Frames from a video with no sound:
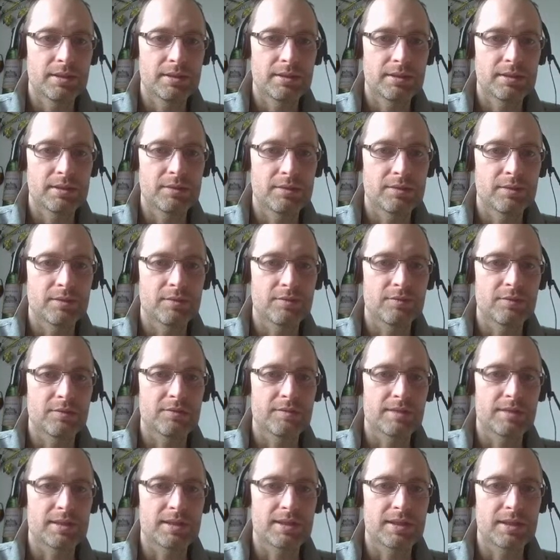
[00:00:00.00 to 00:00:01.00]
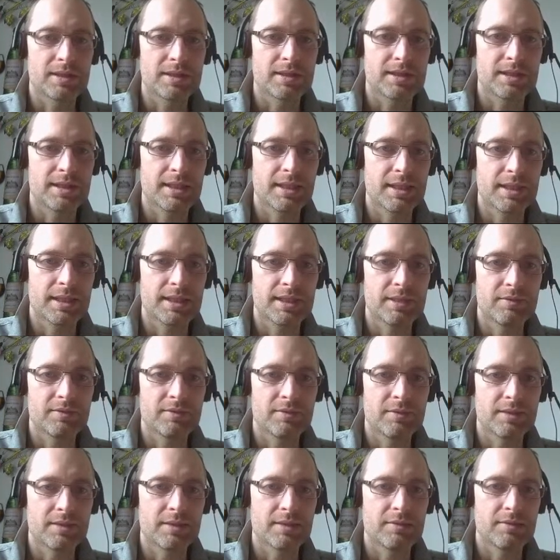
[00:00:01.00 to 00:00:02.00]
256k,
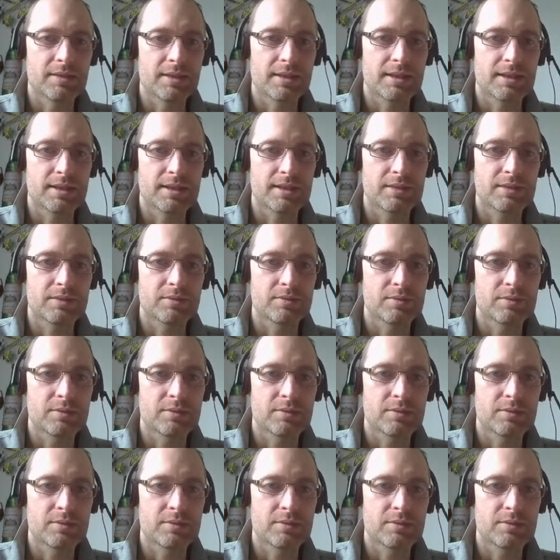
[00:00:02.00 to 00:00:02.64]
even though that is,